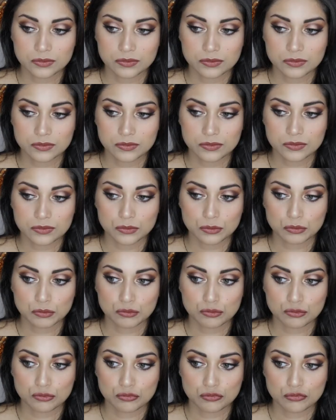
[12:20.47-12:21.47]

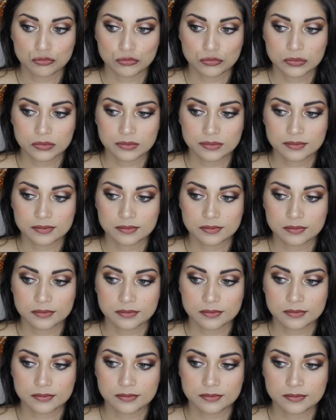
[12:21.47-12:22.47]

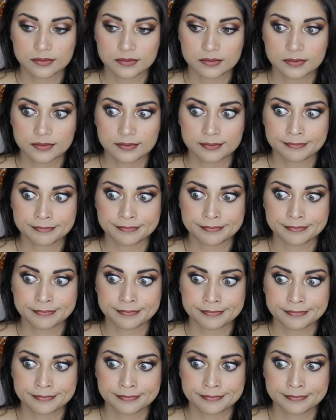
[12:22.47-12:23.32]
Nobody speaks.